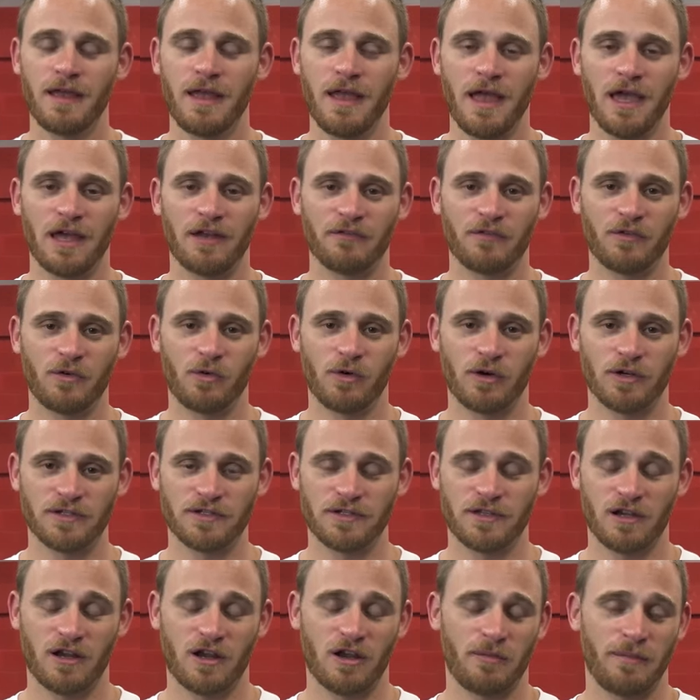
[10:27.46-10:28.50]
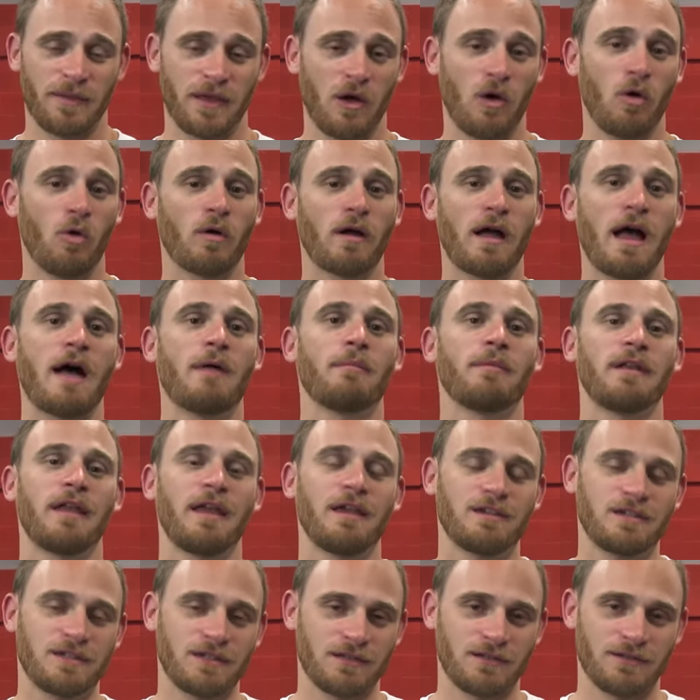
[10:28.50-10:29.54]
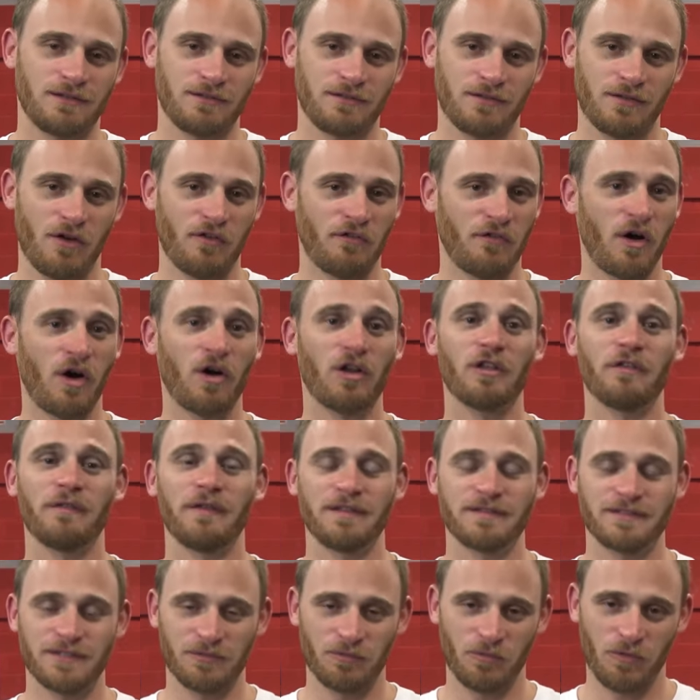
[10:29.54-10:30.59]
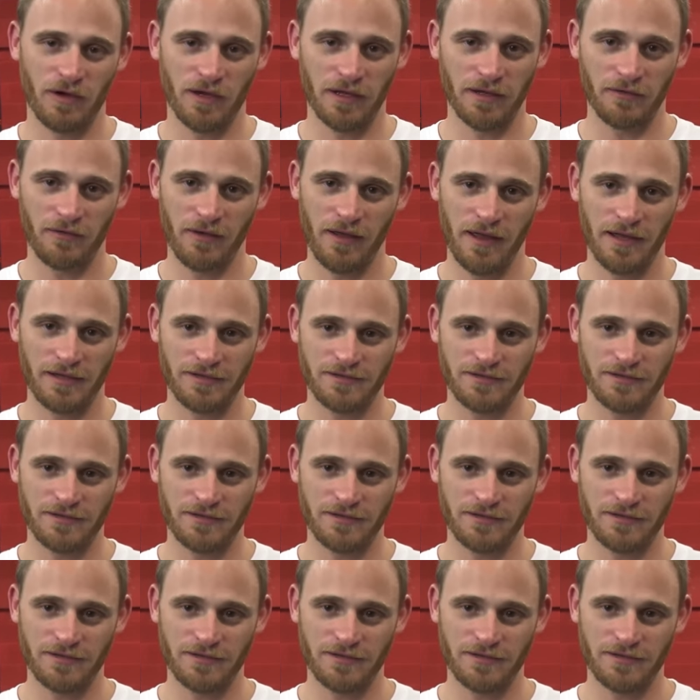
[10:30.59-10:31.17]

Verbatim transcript: And of course, there can be a whole combination of all of these in one, right?